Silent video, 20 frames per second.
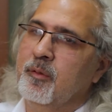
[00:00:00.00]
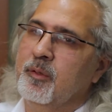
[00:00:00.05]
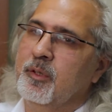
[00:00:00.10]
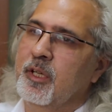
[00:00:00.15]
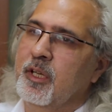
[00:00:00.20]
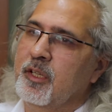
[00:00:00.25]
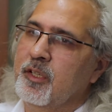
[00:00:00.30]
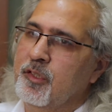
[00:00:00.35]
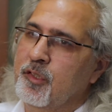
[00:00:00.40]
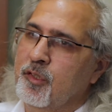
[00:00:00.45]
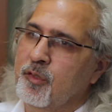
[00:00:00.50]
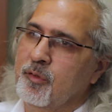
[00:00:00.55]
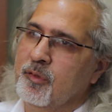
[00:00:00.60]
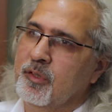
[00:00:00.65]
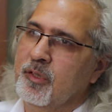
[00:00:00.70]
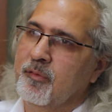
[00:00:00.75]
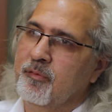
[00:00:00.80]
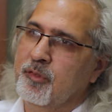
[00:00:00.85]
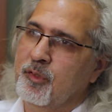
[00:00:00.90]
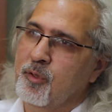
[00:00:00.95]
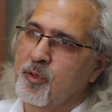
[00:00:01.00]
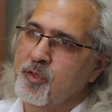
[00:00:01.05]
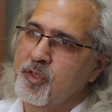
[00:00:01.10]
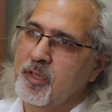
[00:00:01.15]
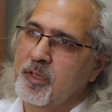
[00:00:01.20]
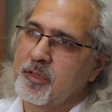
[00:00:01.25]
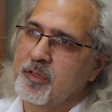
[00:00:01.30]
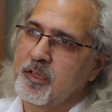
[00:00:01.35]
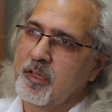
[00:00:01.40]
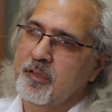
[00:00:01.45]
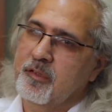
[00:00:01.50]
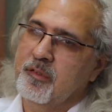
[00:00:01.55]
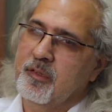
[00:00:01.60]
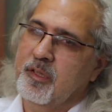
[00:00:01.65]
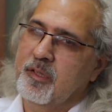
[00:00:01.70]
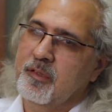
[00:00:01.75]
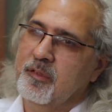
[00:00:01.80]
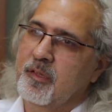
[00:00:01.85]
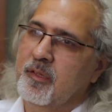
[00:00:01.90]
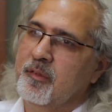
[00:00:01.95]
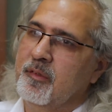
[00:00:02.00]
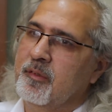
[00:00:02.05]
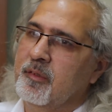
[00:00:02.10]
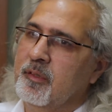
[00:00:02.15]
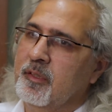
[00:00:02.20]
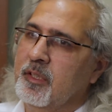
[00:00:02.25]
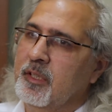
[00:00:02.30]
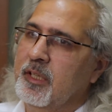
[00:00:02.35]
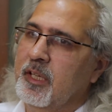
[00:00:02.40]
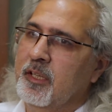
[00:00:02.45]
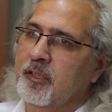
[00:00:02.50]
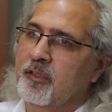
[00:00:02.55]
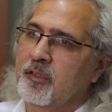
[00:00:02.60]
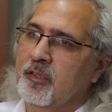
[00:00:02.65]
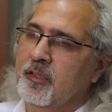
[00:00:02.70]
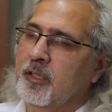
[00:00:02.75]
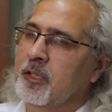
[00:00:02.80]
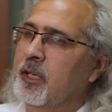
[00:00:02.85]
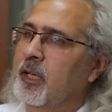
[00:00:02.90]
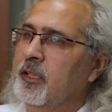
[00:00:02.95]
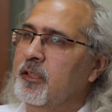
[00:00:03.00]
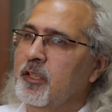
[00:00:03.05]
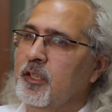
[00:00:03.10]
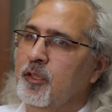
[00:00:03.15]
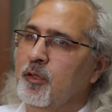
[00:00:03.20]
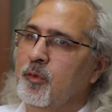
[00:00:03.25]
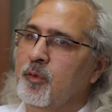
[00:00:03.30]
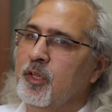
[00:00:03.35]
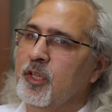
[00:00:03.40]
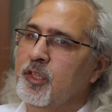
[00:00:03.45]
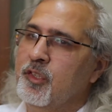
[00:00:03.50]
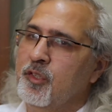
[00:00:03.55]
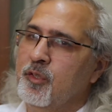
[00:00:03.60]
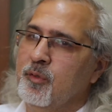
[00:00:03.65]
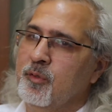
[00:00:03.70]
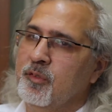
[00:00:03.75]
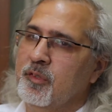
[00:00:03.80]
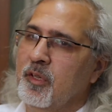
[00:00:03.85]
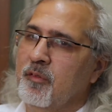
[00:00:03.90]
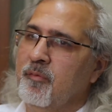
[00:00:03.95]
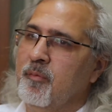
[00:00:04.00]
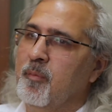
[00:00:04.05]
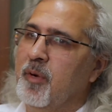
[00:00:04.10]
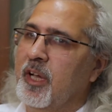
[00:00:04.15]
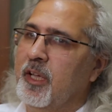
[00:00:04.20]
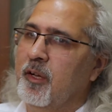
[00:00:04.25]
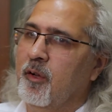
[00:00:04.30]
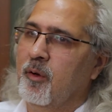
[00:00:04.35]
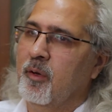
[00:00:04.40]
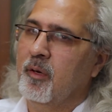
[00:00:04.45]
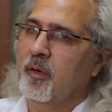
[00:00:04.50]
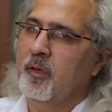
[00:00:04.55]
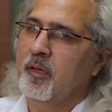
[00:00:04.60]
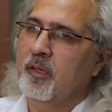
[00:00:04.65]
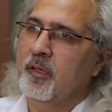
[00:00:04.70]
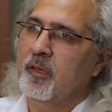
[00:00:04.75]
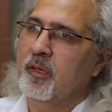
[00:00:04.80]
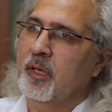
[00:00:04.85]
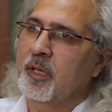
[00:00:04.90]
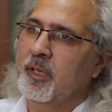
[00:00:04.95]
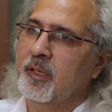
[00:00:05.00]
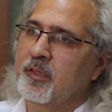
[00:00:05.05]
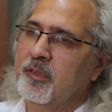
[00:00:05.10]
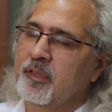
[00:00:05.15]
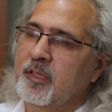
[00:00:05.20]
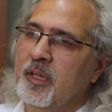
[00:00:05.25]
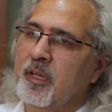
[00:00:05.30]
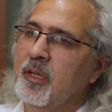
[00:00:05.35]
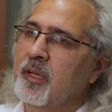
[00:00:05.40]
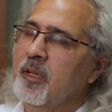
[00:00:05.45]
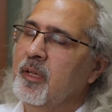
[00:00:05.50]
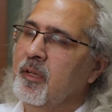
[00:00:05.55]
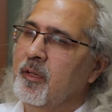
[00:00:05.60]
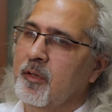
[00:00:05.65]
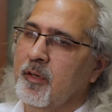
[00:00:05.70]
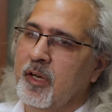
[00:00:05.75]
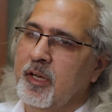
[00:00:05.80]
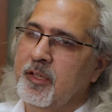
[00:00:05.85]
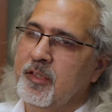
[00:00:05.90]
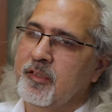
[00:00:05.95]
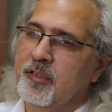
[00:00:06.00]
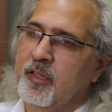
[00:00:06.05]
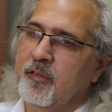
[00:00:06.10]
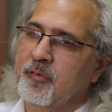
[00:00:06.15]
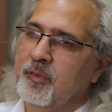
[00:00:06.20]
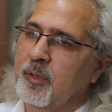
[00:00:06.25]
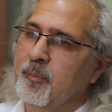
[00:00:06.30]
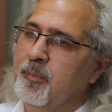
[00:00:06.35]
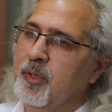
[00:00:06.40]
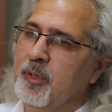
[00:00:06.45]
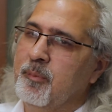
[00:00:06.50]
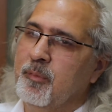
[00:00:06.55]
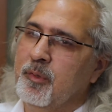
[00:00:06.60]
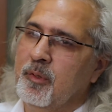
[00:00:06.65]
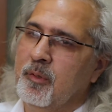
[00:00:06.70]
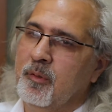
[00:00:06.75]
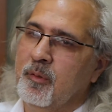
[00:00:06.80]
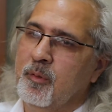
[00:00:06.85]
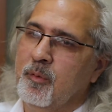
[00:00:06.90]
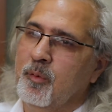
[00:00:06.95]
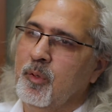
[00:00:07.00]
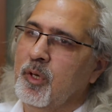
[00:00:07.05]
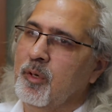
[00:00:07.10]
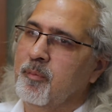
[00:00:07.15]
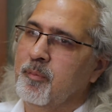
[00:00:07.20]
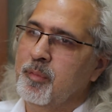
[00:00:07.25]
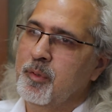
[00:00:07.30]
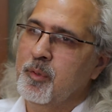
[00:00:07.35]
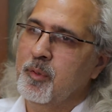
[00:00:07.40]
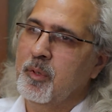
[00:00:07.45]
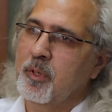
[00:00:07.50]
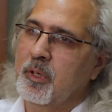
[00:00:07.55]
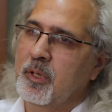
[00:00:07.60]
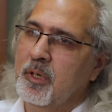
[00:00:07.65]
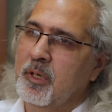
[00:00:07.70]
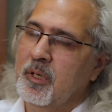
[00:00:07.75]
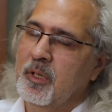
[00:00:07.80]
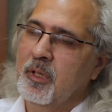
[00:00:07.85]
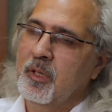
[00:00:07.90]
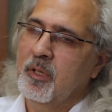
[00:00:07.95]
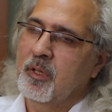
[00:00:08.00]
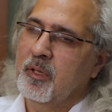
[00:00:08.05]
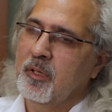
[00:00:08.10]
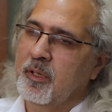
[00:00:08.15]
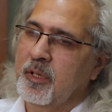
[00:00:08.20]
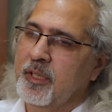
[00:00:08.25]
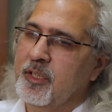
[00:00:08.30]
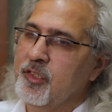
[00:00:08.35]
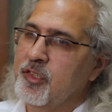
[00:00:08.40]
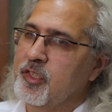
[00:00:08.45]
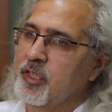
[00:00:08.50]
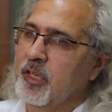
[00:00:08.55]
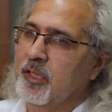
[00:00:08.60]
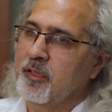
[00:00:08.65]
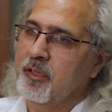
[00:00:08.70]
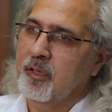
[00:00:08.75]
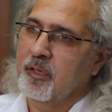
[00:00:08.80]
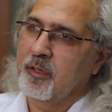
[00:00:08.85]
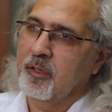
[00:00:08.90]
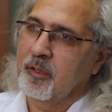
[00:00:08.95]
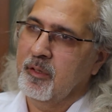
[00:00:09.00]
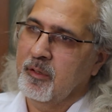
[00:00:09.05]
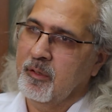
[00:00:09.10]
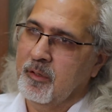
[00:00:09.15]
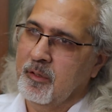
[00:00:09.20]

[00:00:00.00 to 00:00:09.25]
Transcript: to the issues of social justice, it's connected to issues of minority rights, rights of the people who are poor, right, gender